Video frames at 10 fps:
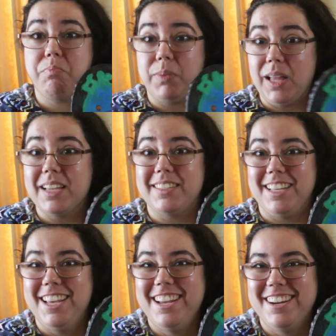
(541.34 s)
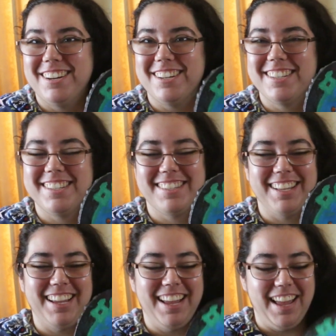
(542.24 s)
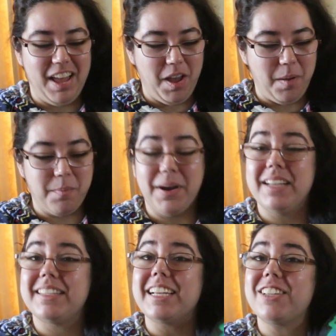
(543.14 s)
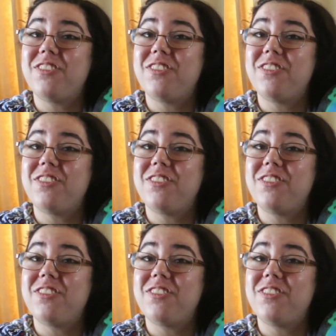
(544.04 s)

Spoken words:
plus years. But it's like, it's